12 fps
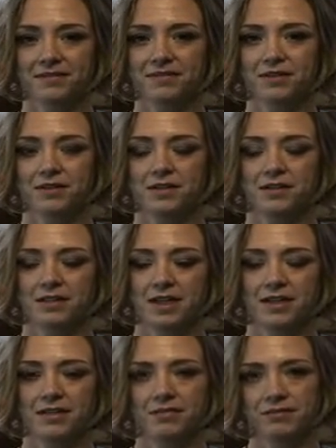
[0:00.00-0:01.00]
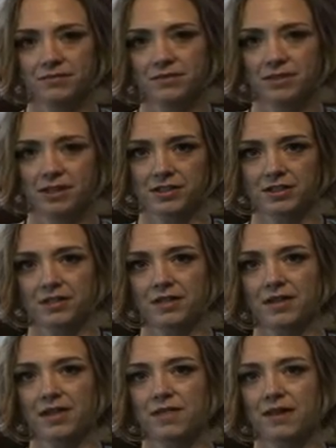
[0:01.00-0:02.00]
So I decided just
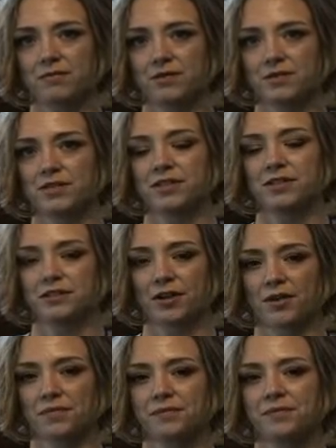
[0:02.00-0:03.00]
in that moment to start.